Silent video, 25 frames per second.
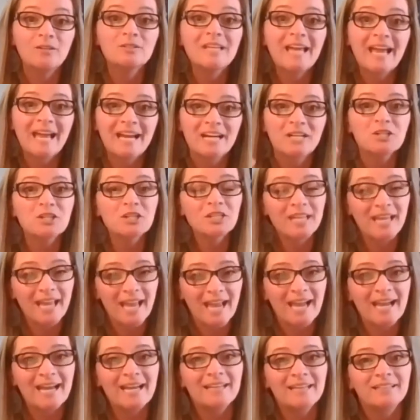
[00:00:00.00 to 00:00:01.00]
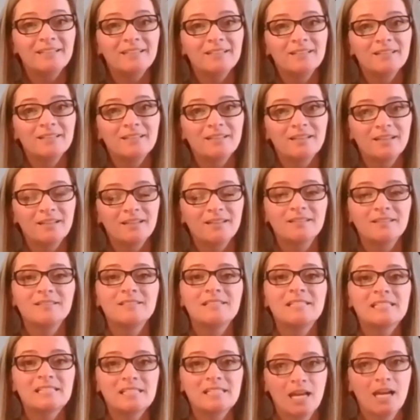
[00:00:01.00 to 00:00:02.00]
to actually add
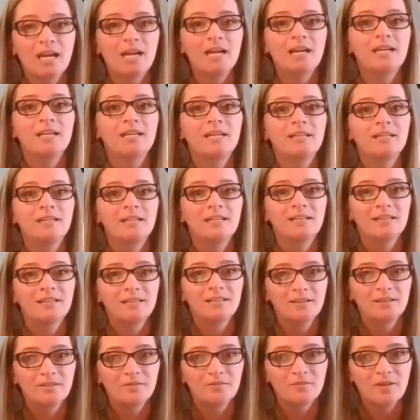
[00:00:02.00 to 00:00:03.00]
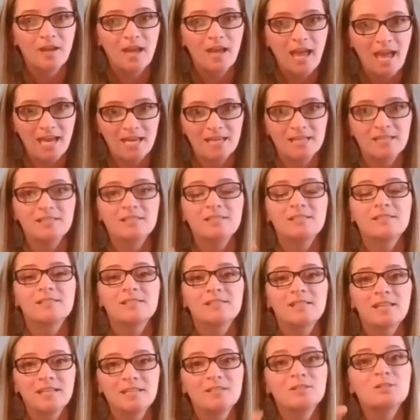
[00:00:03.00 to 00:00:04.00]
design as
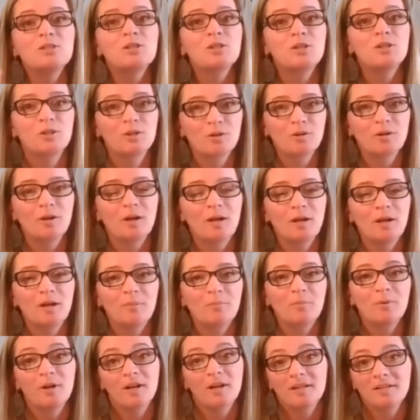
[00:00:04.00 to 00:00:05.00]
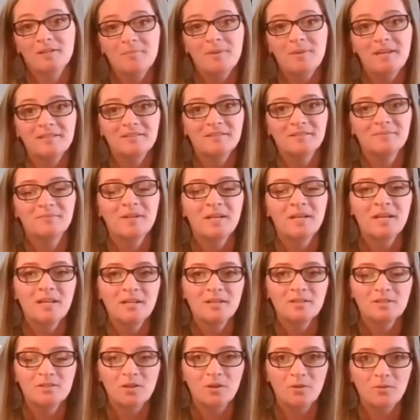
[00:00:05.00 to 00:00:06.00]
into your print on demand.
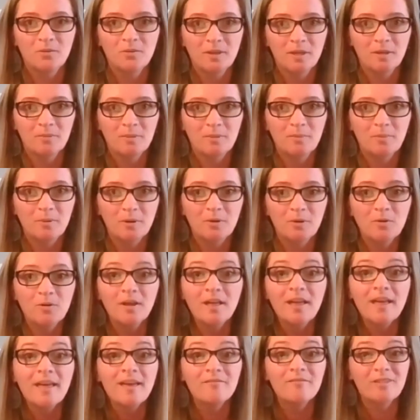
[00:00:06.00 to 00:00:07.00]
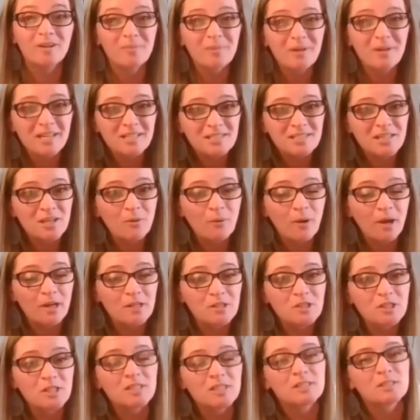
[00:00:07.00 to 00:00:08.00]
So that'll be pretty cool. If anybody has any
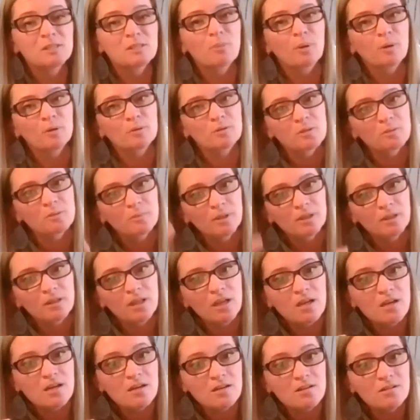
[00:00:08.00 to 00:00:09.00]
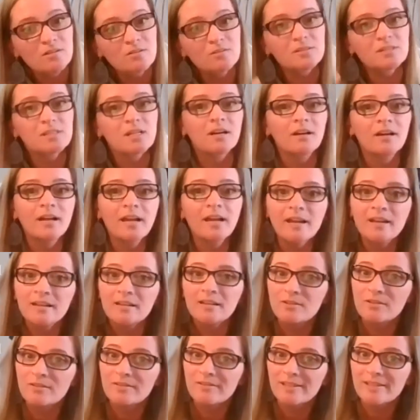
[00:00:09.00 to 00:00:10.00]
questions, post them below. Sorry I
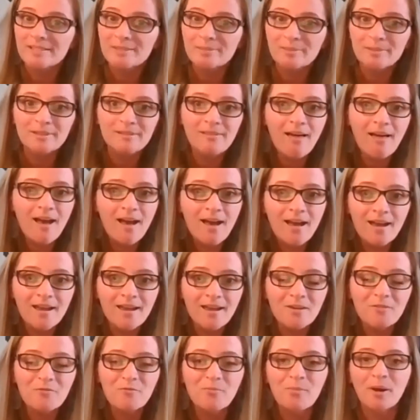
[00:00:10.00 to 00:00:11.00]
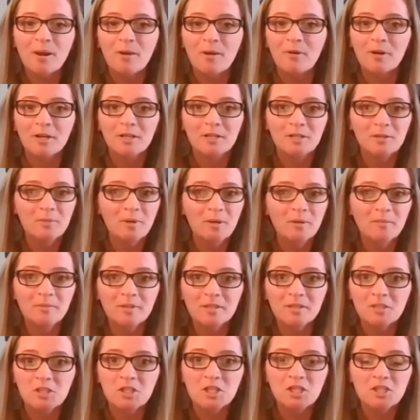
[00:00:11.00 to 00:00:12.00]
didn't do a Facebook Live, but I wanted to be
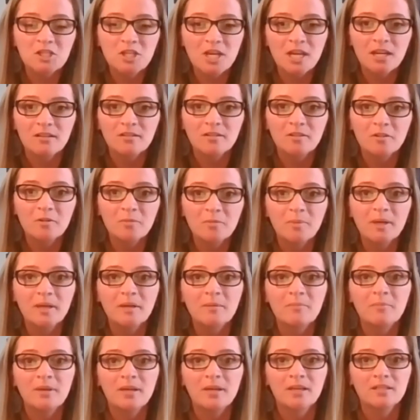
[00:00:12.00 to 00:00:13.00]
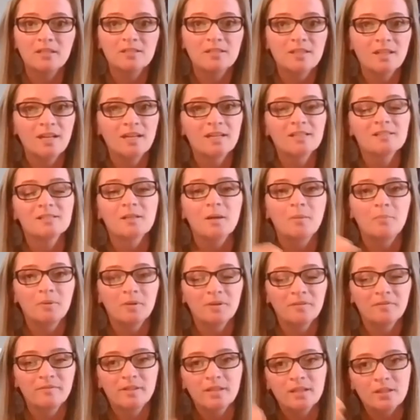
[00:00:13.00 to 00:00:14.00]
able to chit chat a little bit, because the next
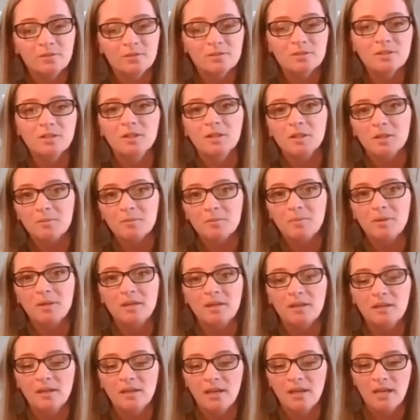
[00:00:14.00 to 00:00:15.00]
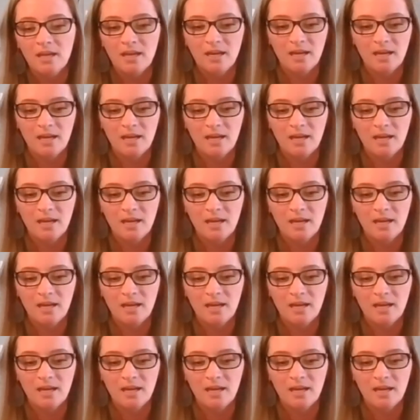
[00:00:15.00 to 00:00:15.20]
couple of videos are going to be